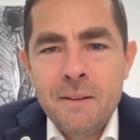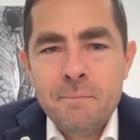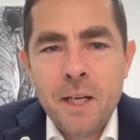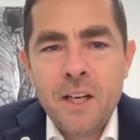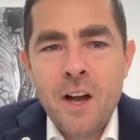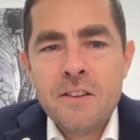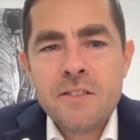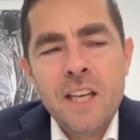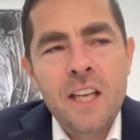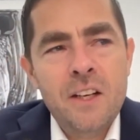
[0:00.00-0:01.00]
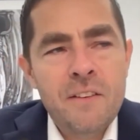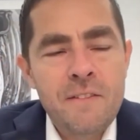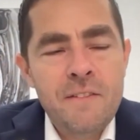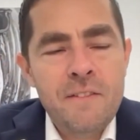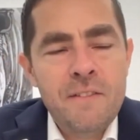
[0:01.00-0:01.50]
Because in
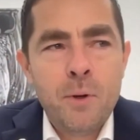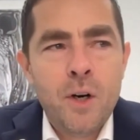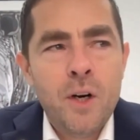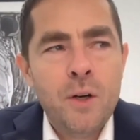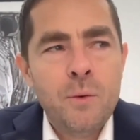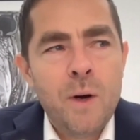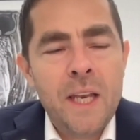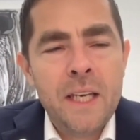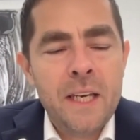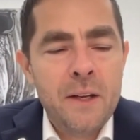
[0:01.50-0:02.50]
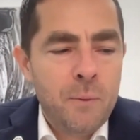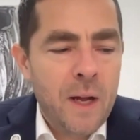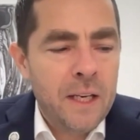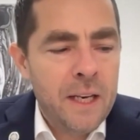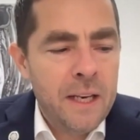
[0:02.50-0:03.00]
November,
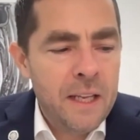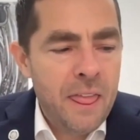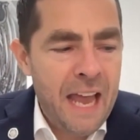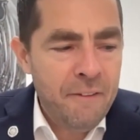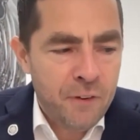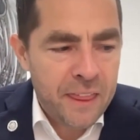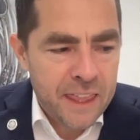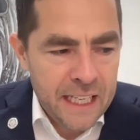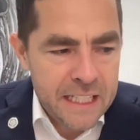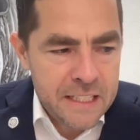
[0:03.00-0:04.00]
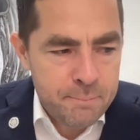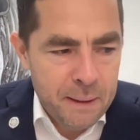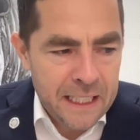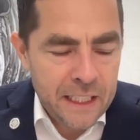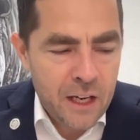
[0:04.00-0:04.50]
when everything is
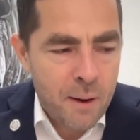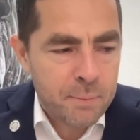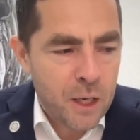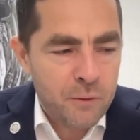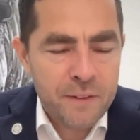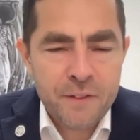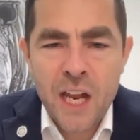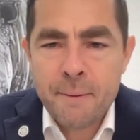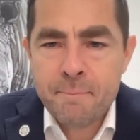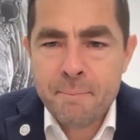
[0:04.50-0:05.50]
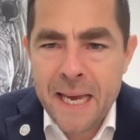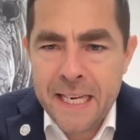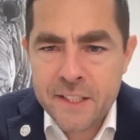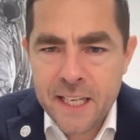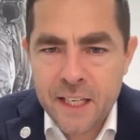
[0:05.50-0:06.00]
building up now, we've got
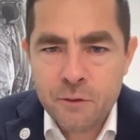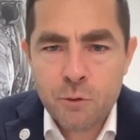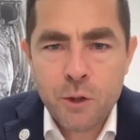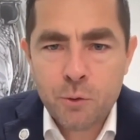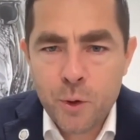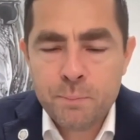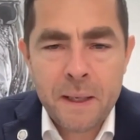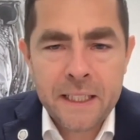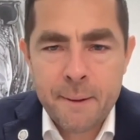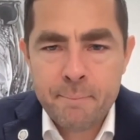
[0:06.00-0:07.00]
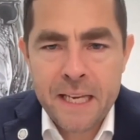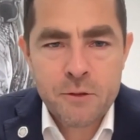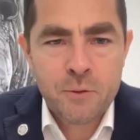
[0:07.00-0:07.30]
amazing recruitment campaigns